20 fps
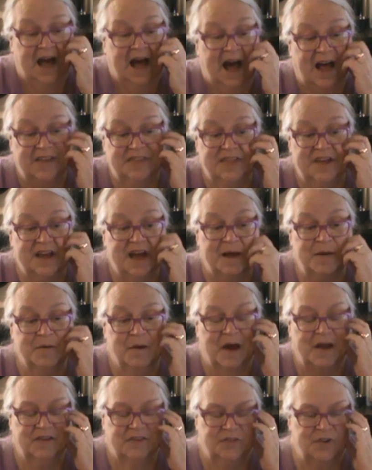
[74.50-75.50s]
I think
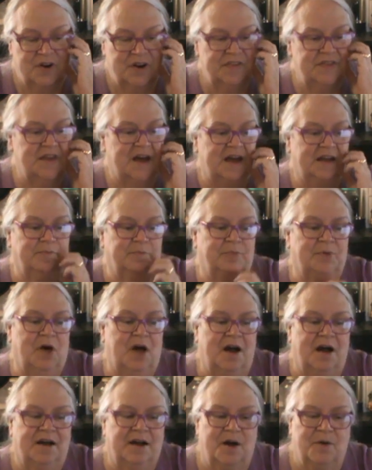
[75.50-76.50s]
I started that
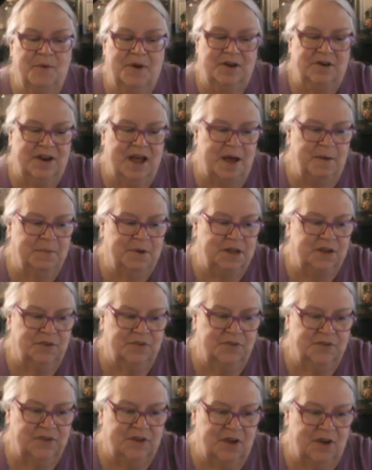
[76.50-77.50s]
blog, I don't know how many
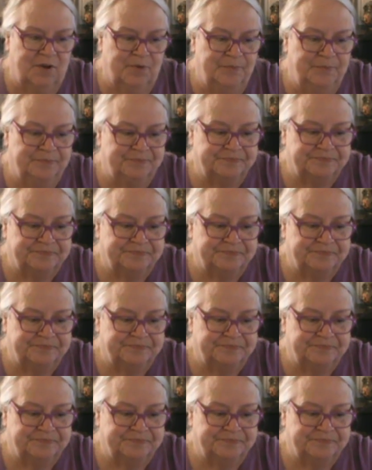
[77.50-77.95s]
years ago,